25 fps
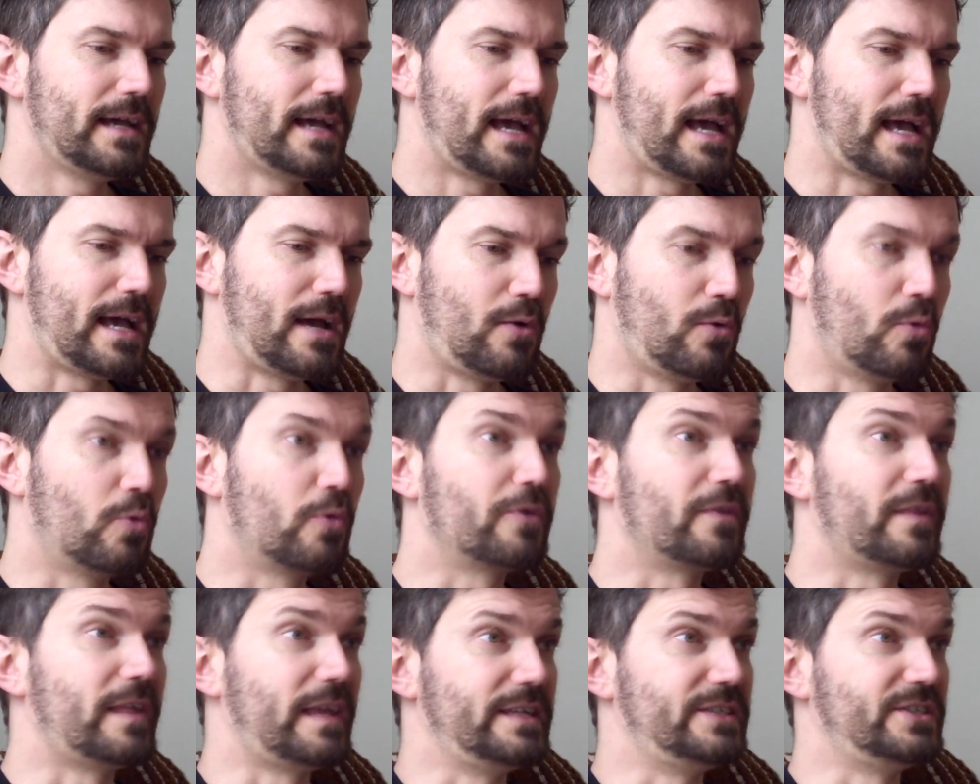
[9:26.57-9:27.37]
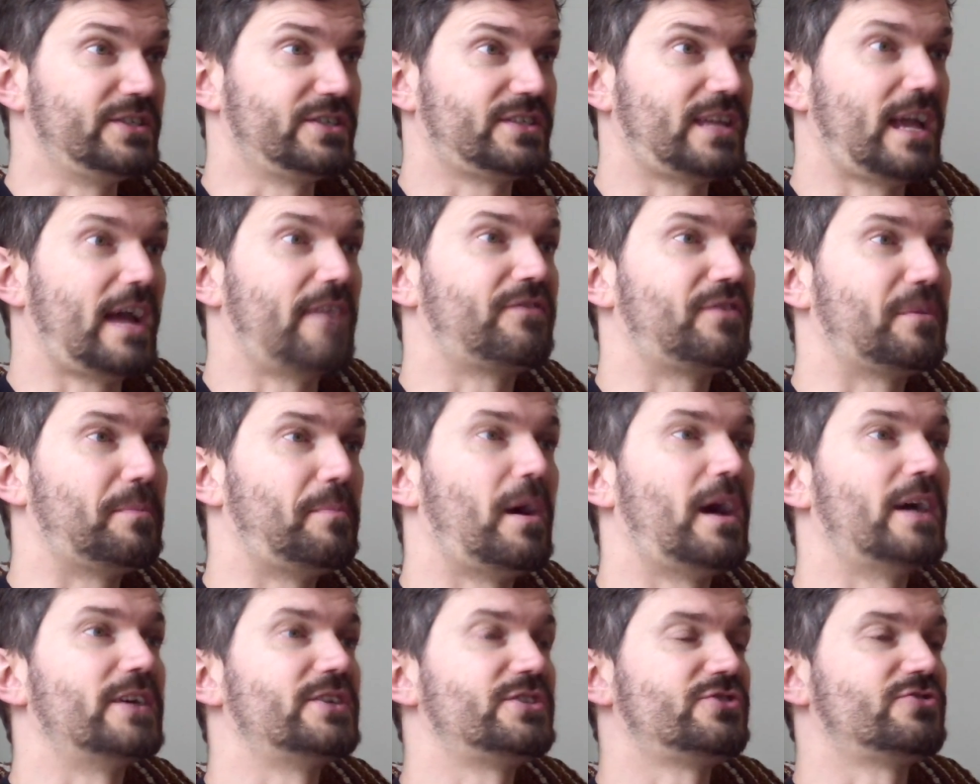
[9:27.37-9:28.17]
and or they just have to
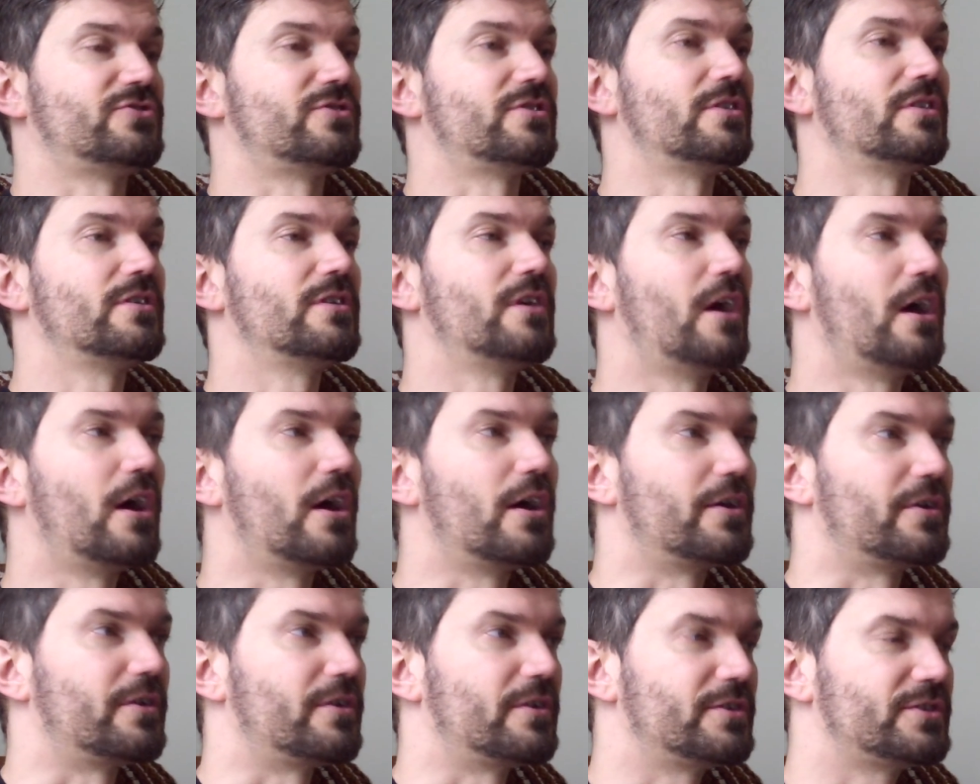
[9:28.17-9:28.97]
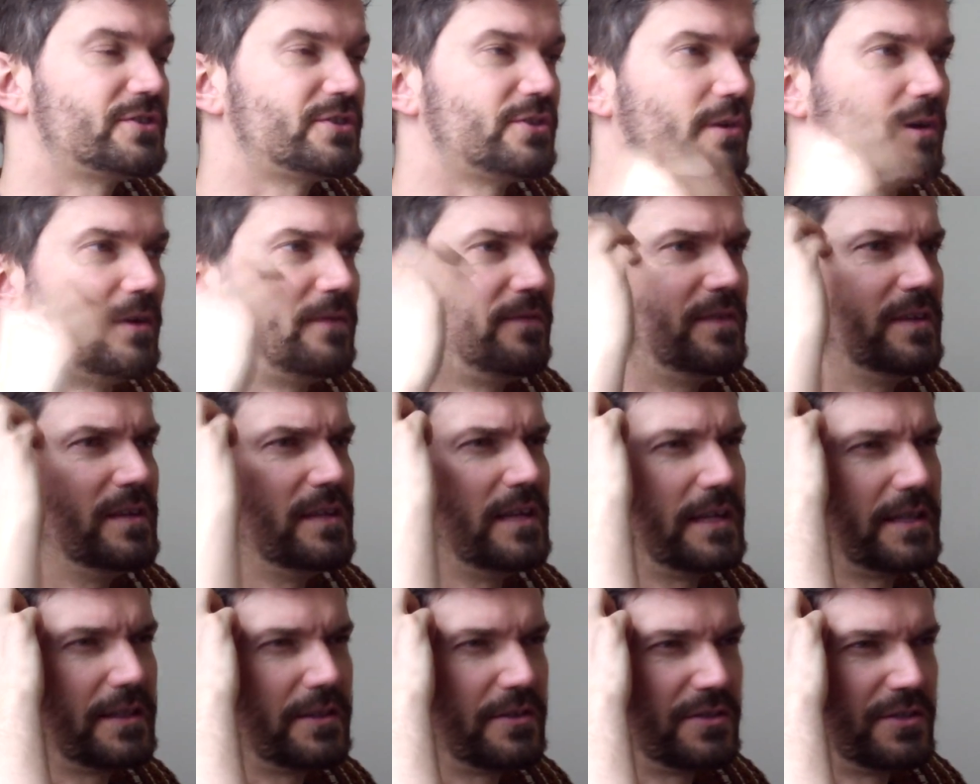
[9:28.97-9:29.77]
posture harder. So I
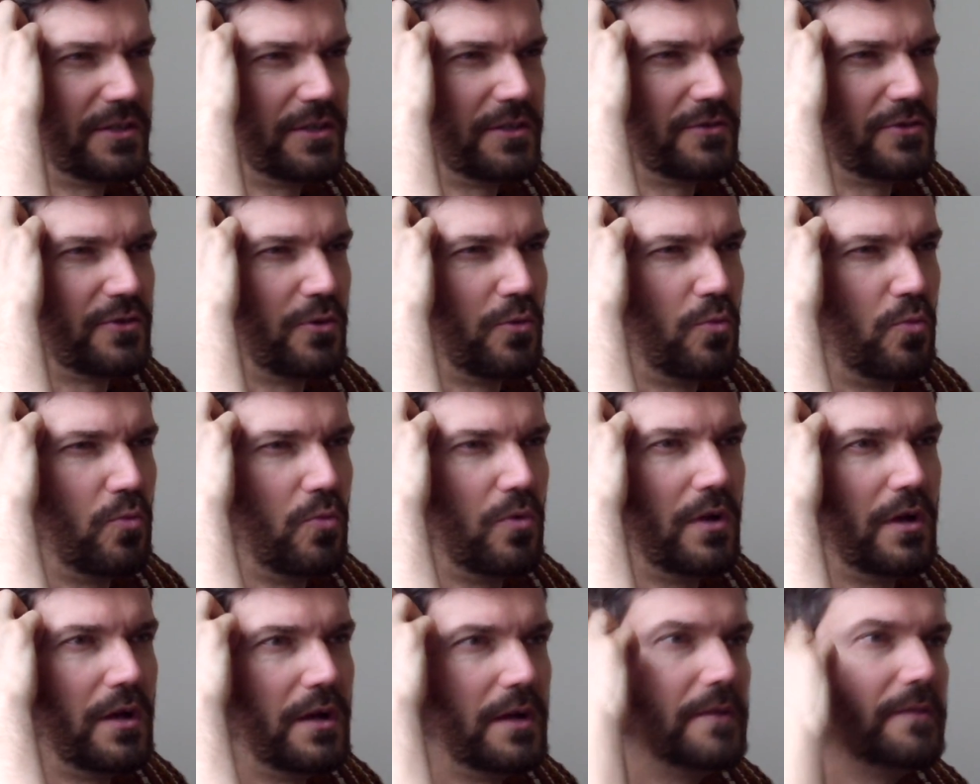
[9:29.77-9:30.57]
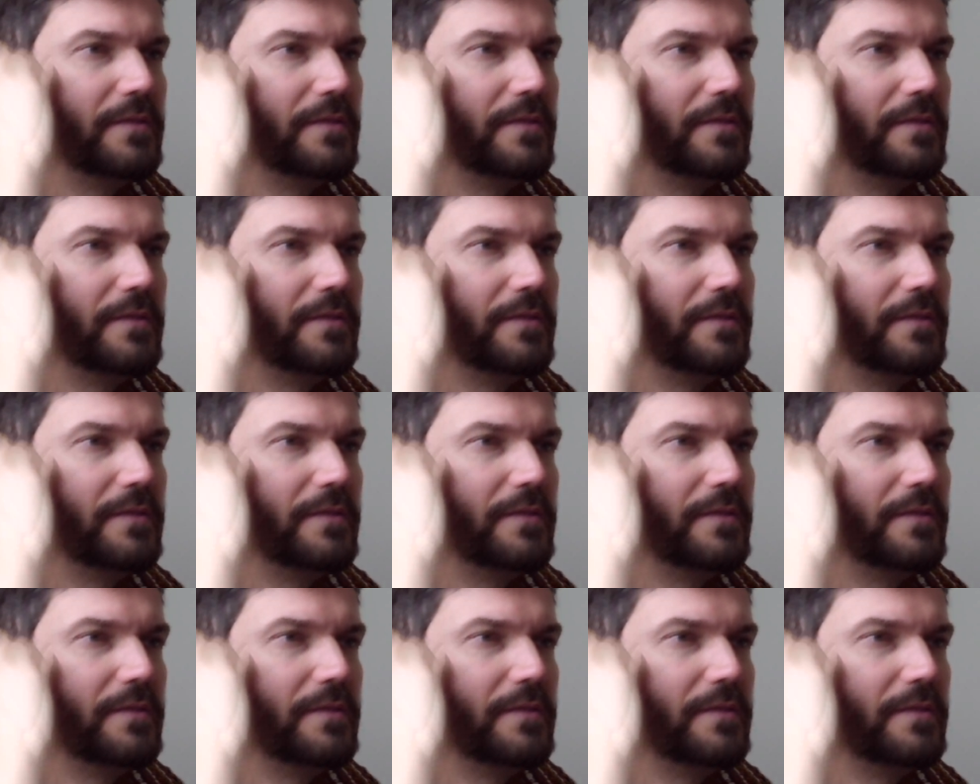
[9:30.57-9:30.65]
feel like there's a